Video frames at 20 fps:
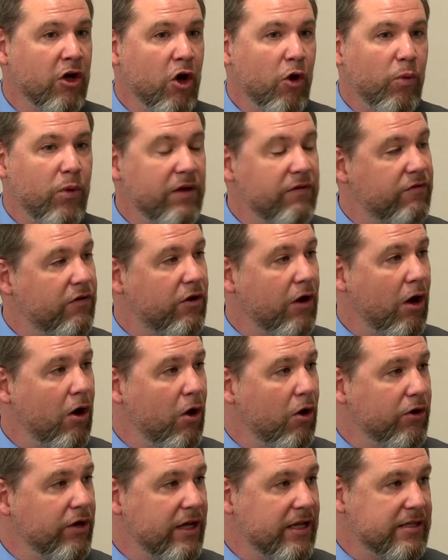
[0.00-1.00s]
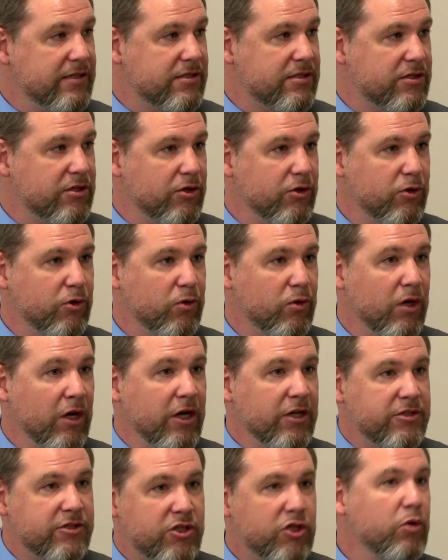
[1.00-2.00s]
We've gone into
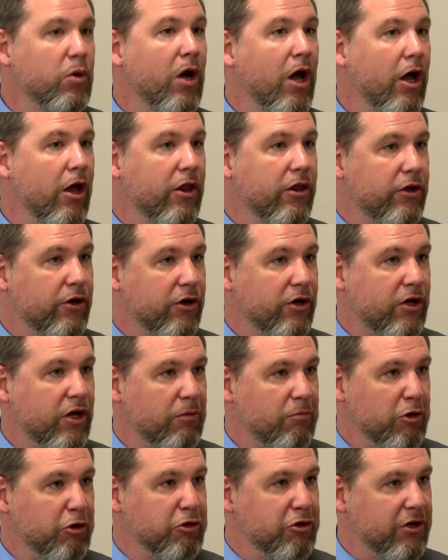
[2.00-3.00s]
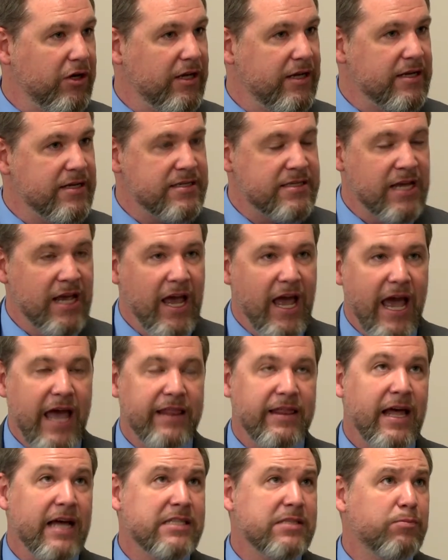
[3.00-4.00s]
2 other communities, and
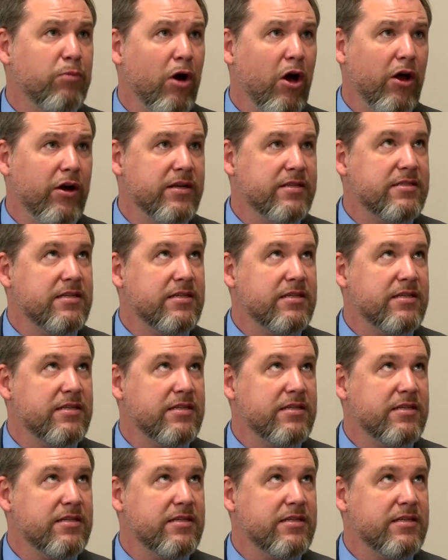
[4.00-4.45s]
that's brought us